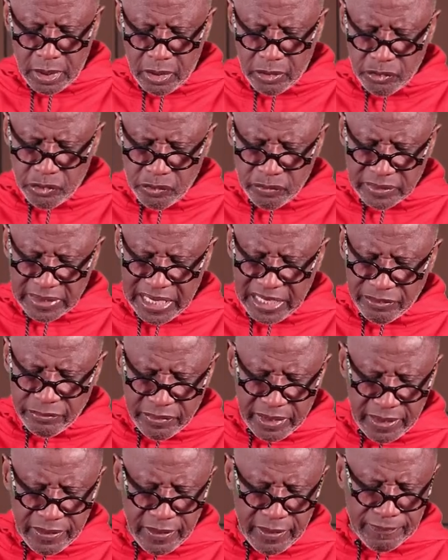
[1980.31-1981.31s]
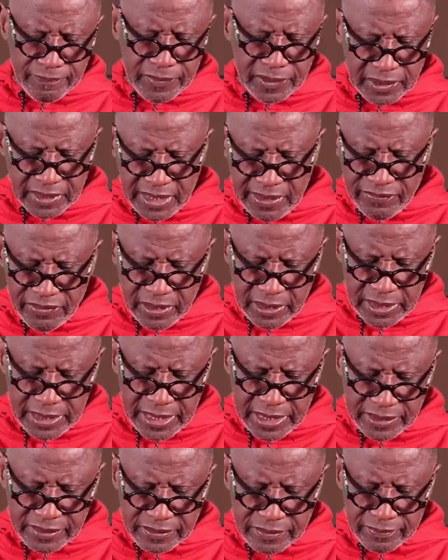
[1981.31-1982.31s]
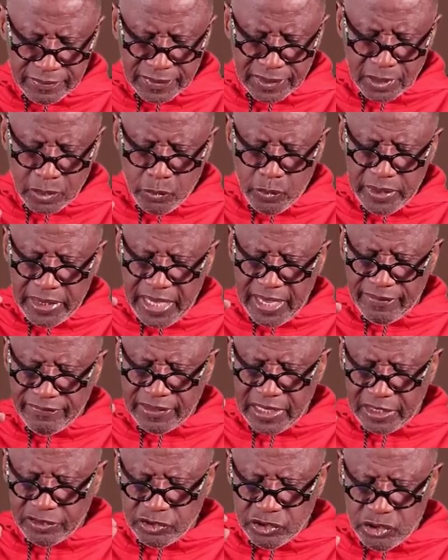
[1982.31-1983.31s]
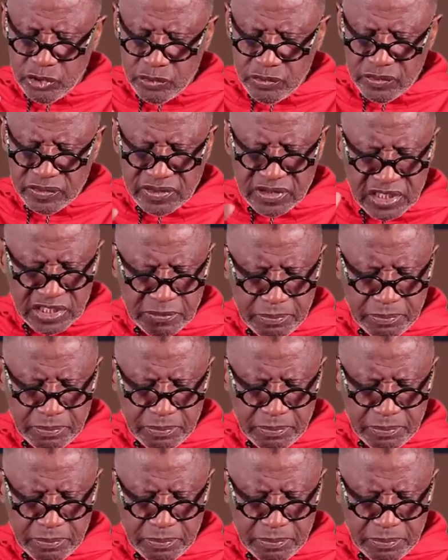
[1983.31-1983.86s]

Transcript: are you not rather? Nevertheless, we have not used